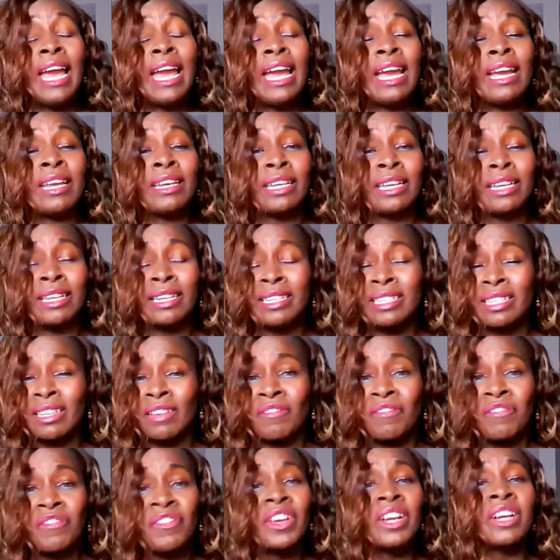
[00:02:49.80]
And it is
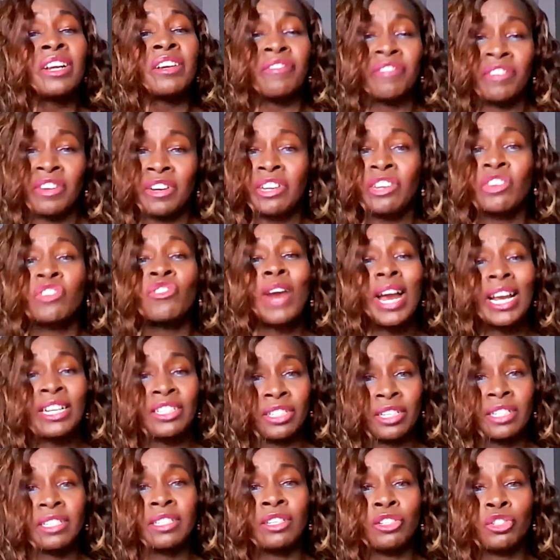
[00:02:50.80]
a very, very
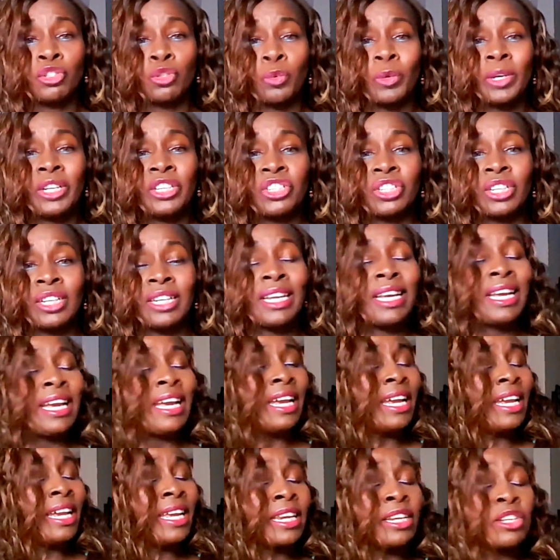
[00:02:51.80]
tragic situation.
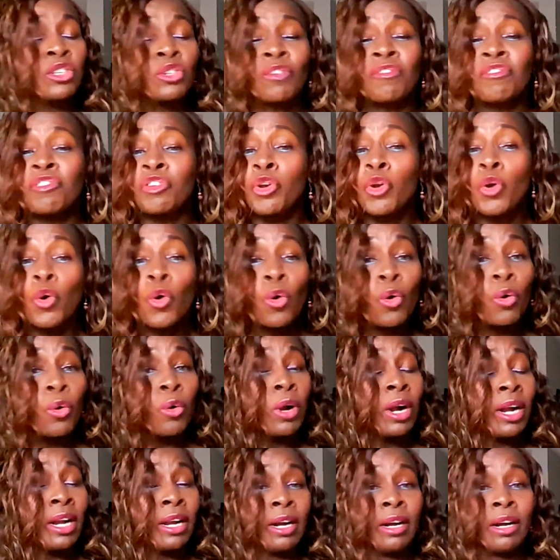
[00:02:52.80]
It is of
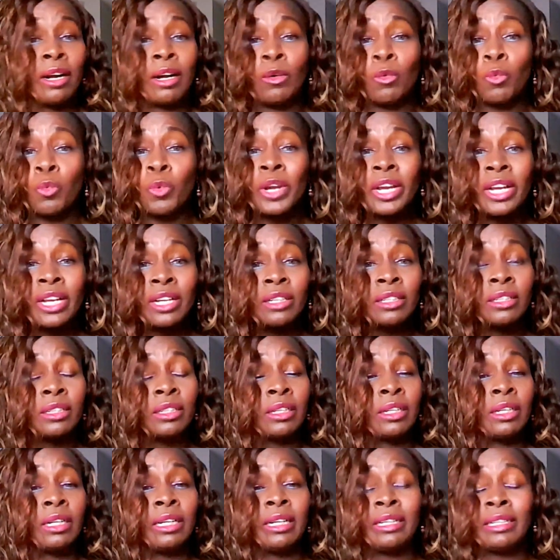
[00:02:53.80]
no
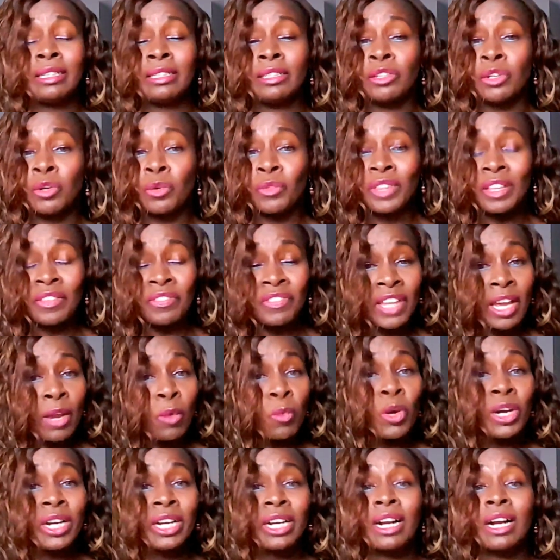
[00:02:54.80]
will, you know, that they
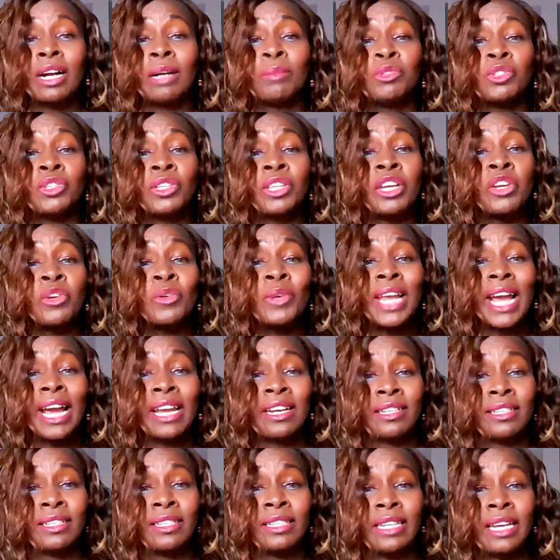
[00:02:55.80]
want to come to the
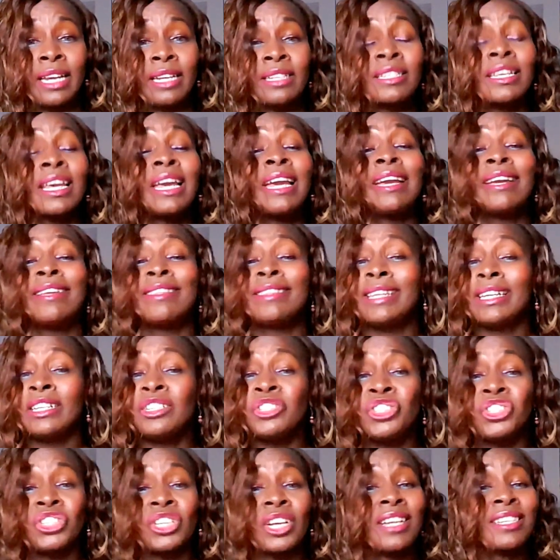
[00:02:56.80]
United States. They
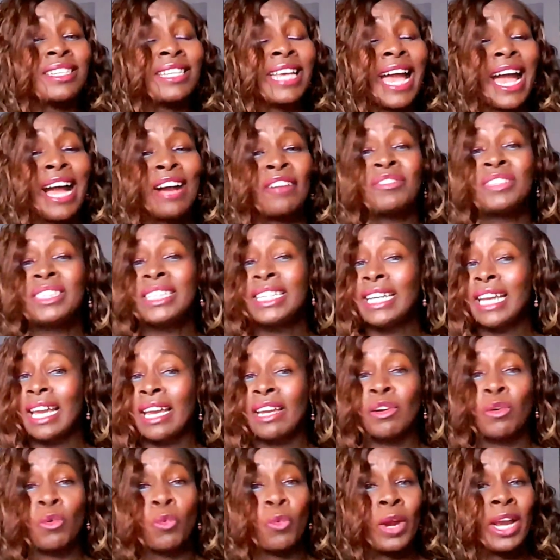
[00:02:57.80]
just have to
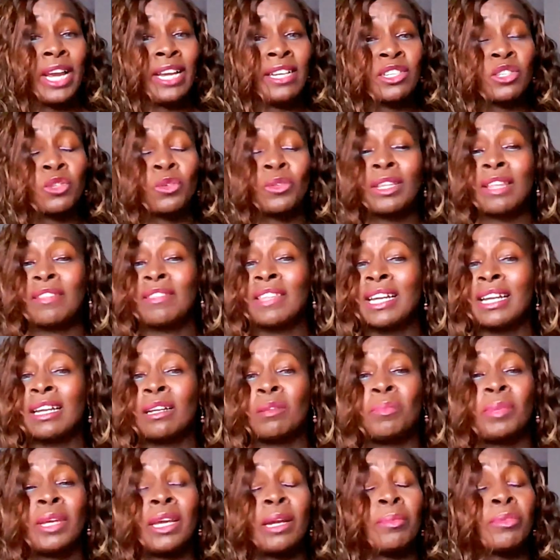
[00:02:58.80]
get away so that they
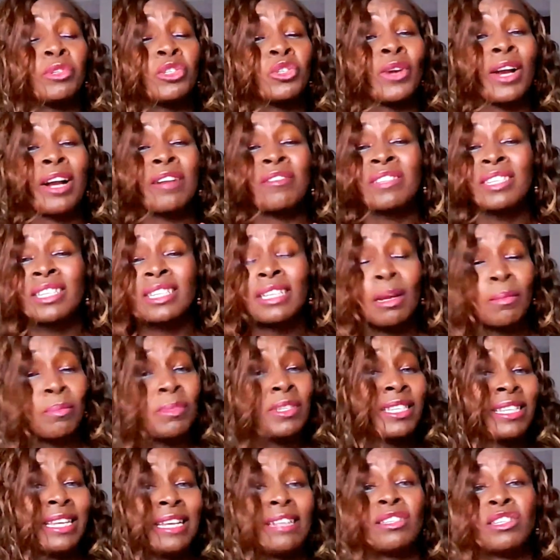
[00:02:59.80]
can be able to have some
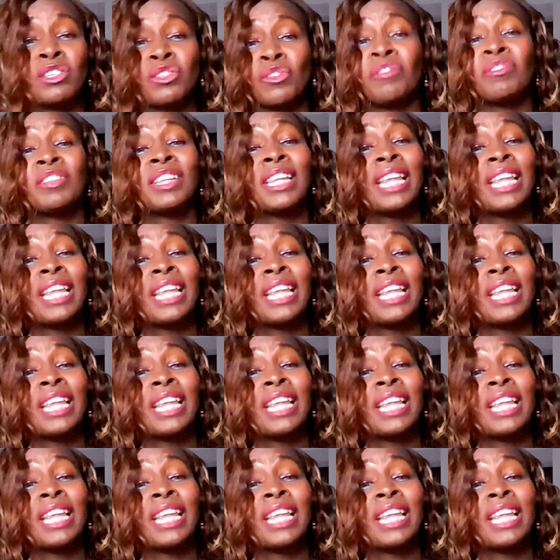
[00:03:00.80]
sense of